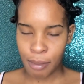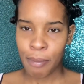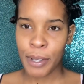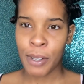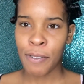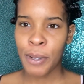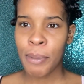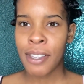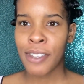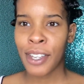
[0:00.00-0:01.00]
So a few
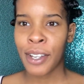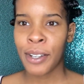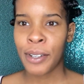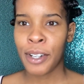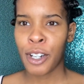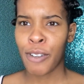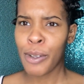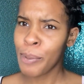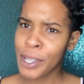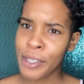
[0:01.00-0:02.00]
months ago, or a few
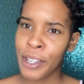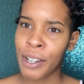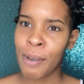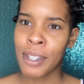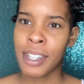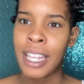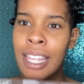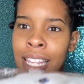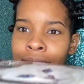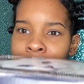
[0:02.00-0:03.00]
weeks ago, I was sent
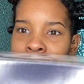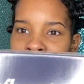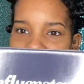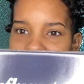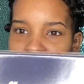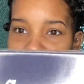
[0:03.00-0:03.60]
my